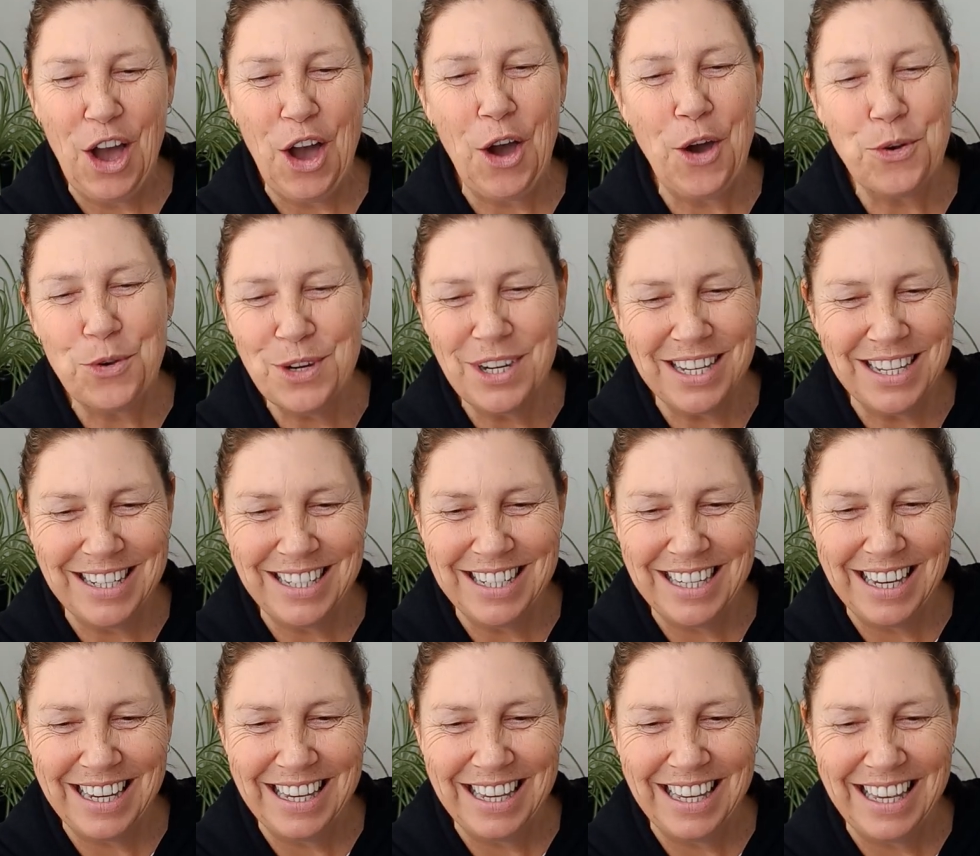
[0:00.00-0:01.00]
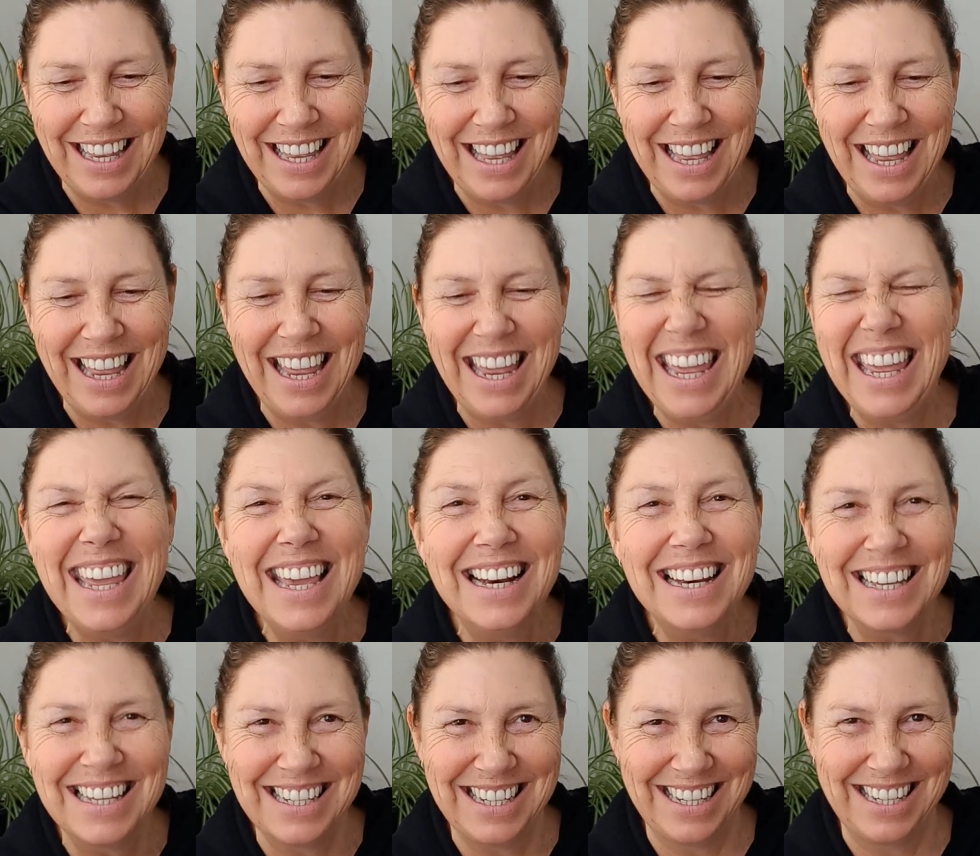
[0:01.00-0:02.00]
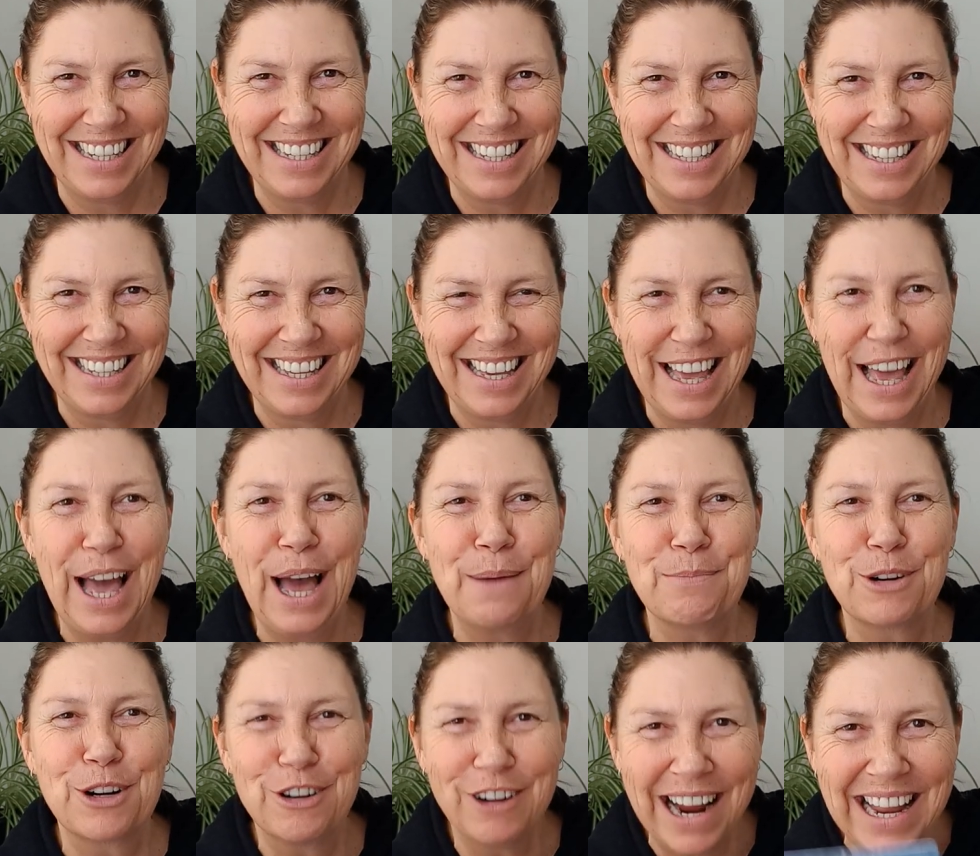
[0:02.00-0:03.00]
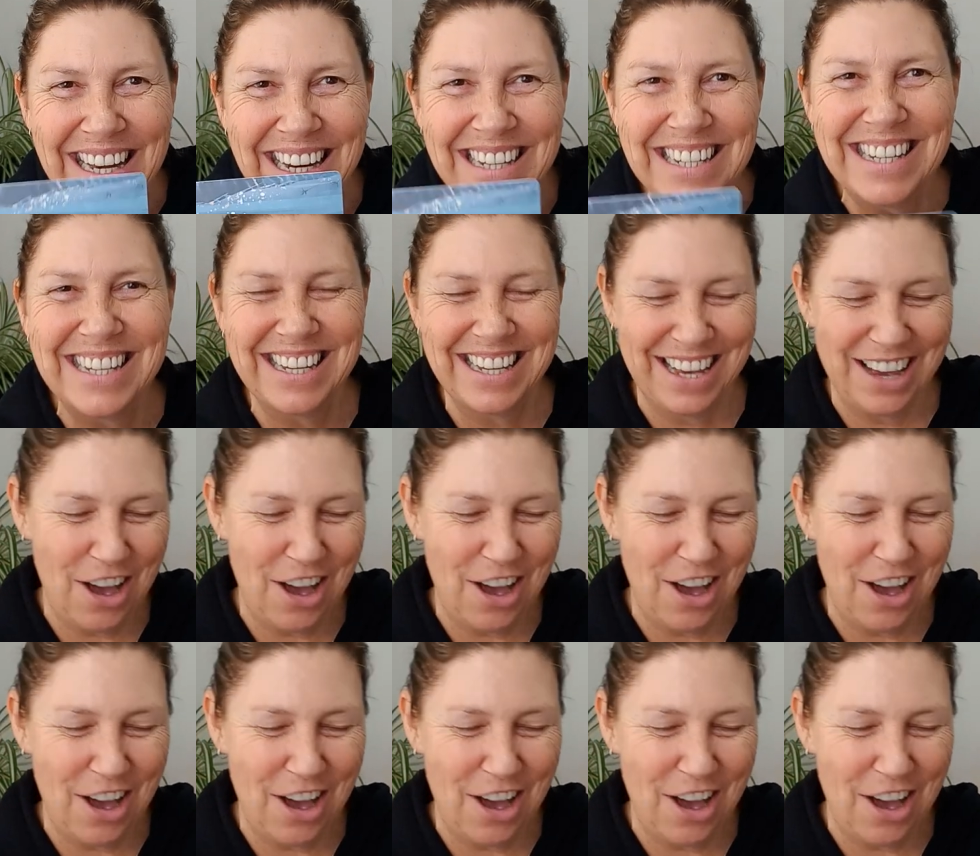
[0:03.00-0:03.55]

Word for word: Own it, heal it, upgrade it.